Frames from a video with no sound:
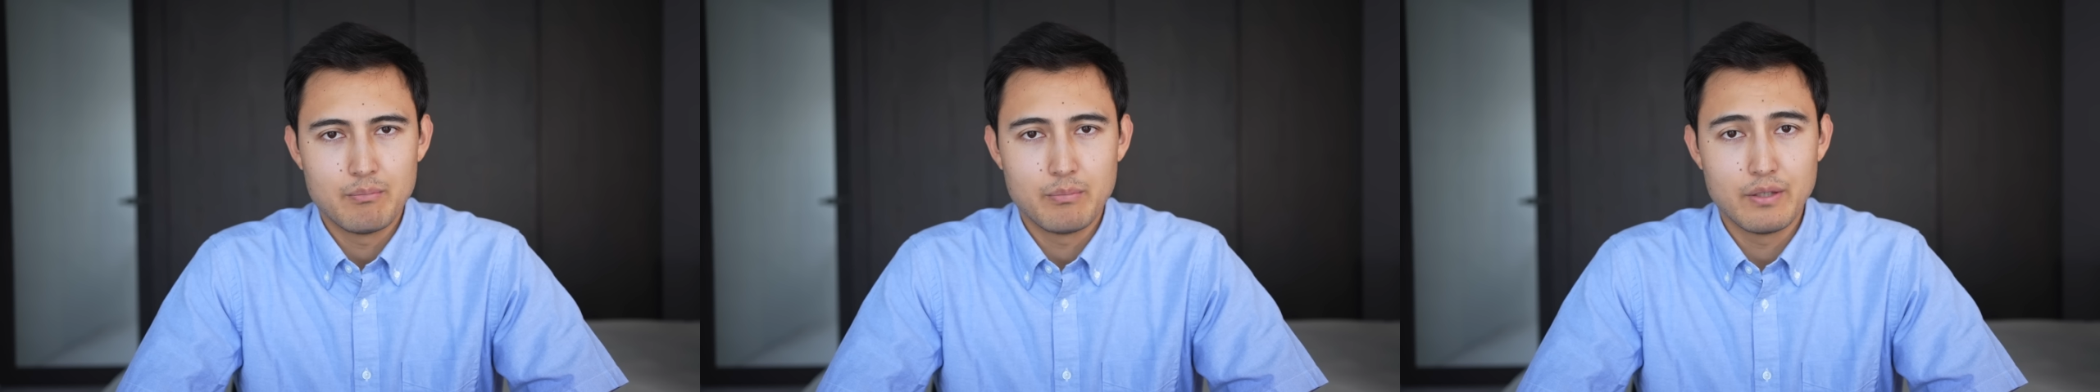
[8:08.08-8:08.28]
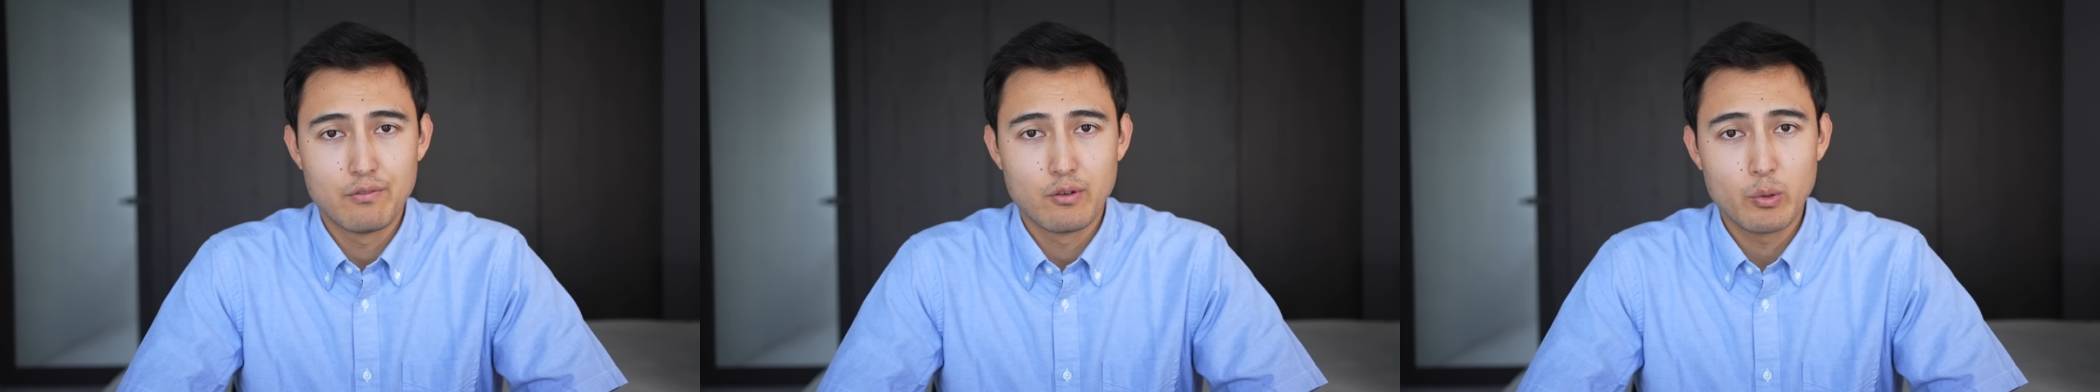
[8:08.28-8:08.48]

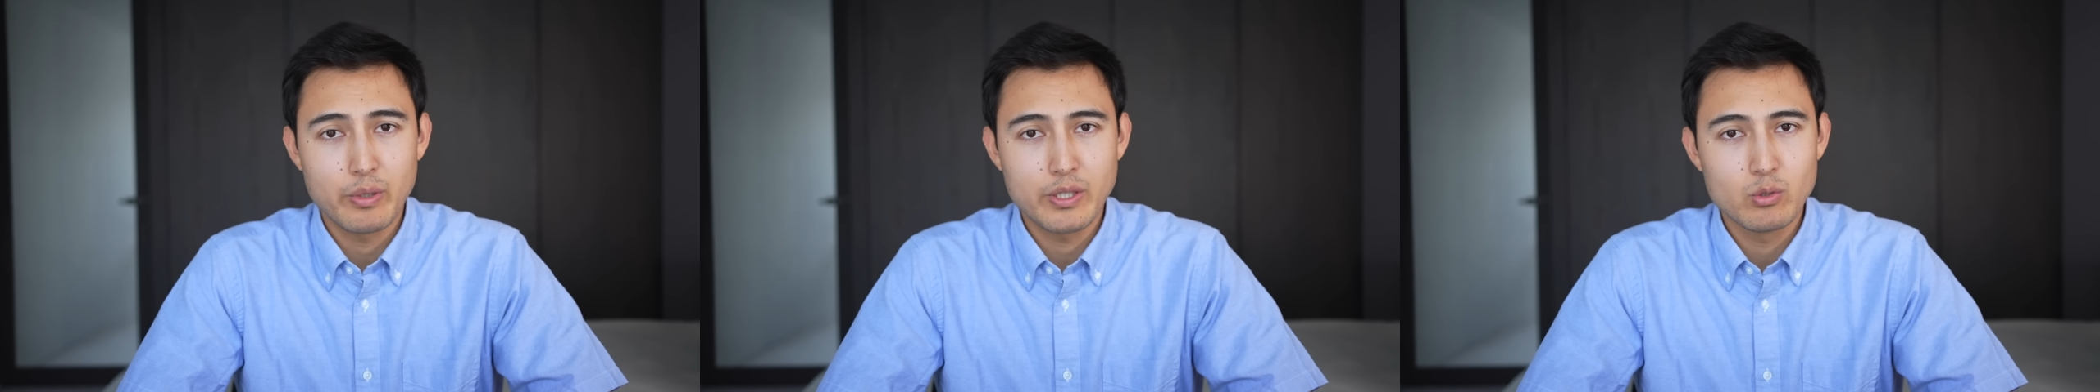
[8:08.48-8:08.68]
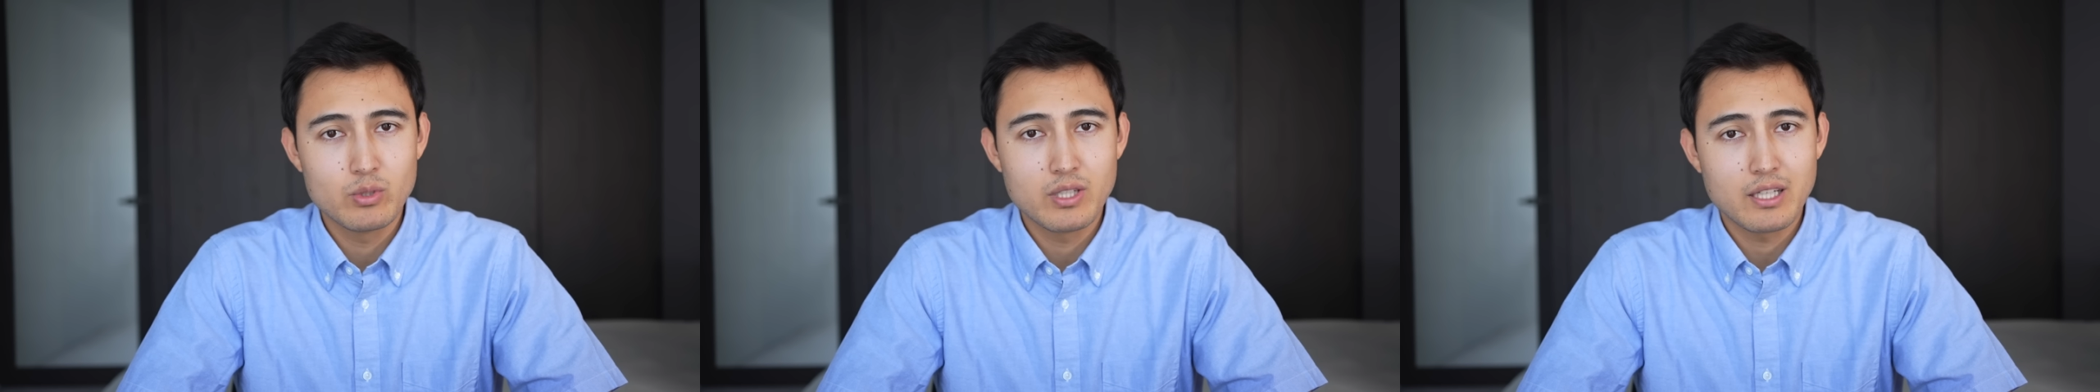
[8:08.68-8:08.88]
Before
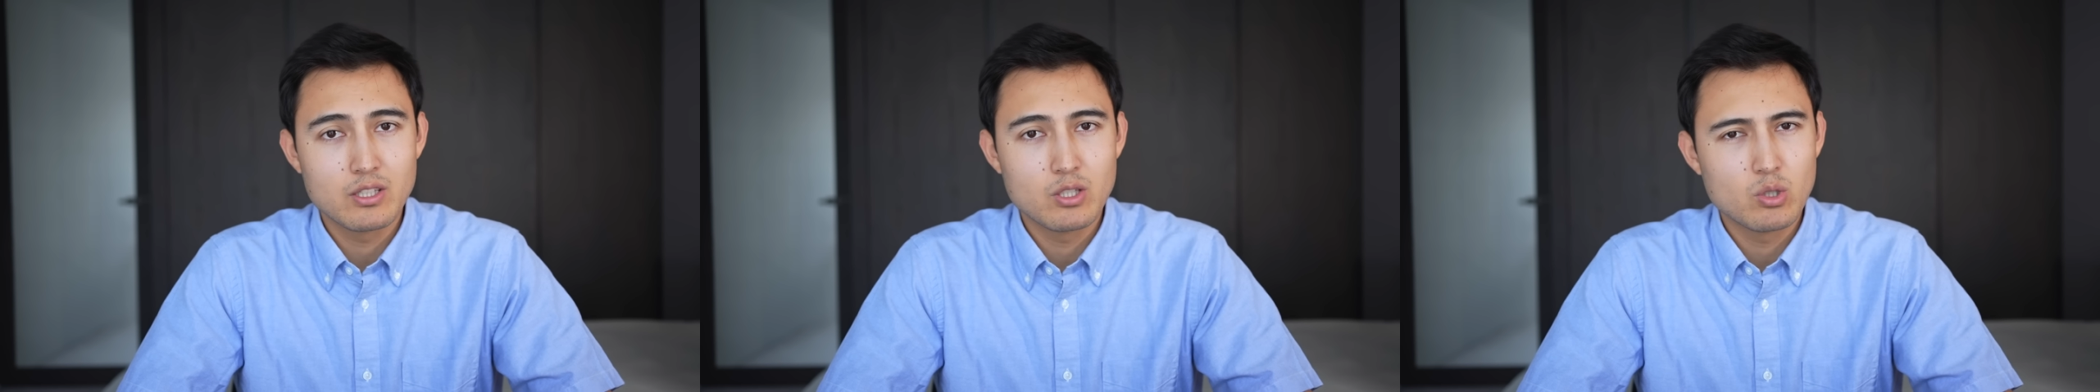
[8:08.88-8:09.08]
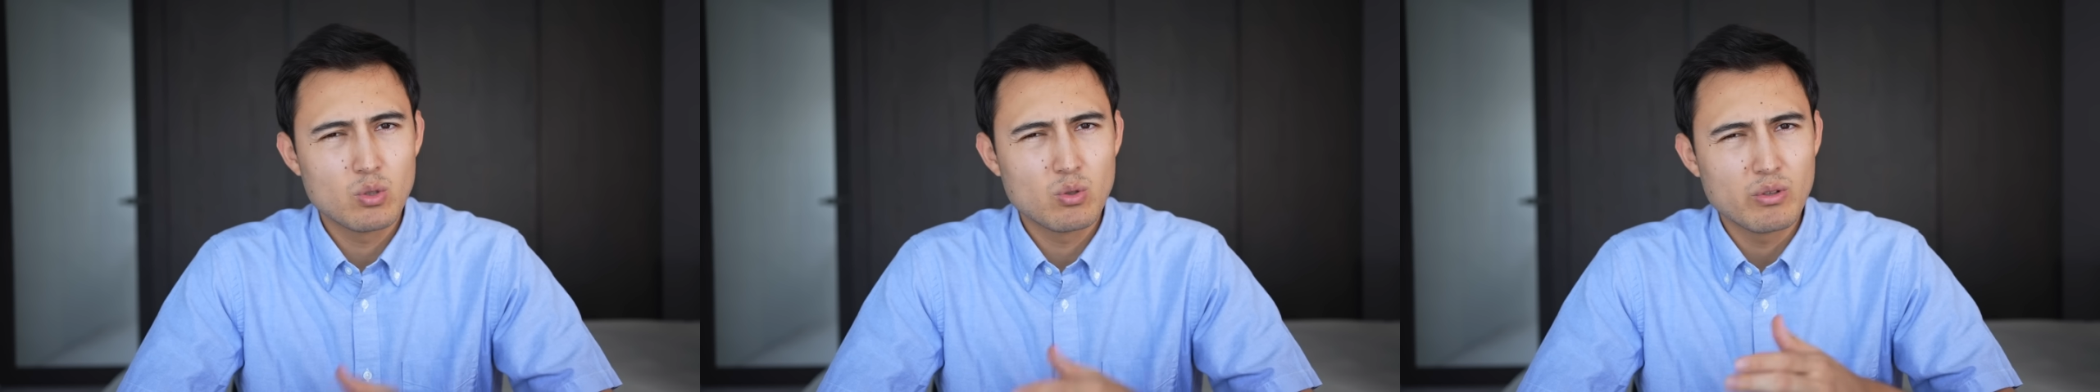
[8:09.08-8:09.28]
we do that
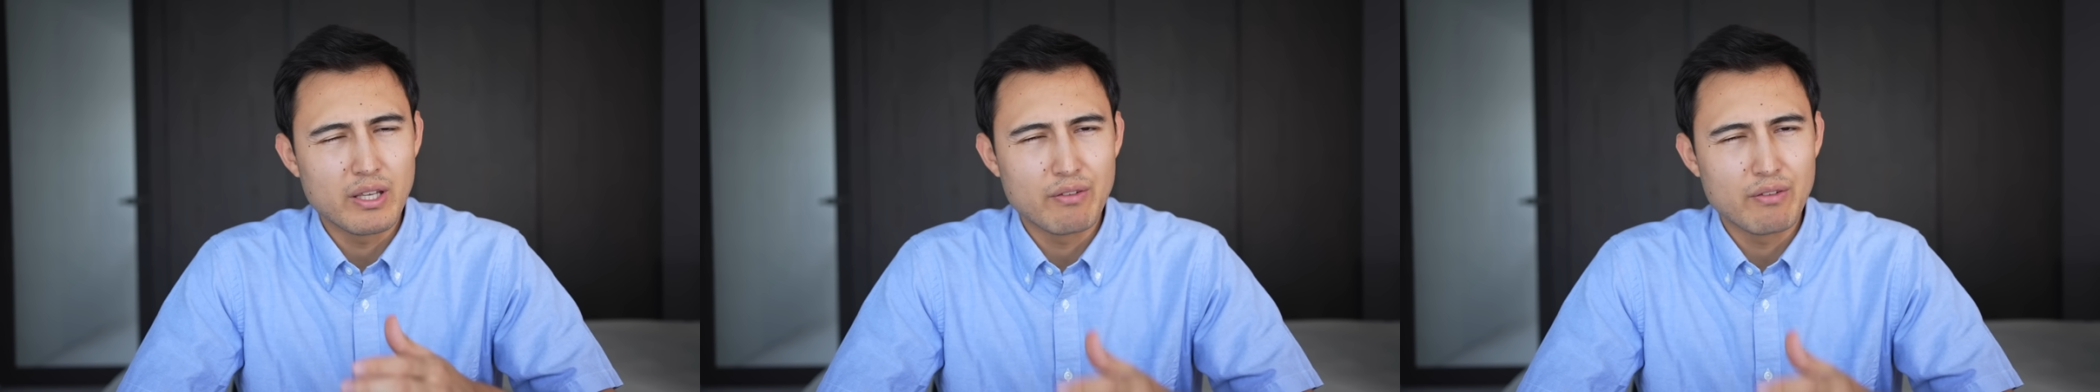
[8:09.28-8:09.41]
though,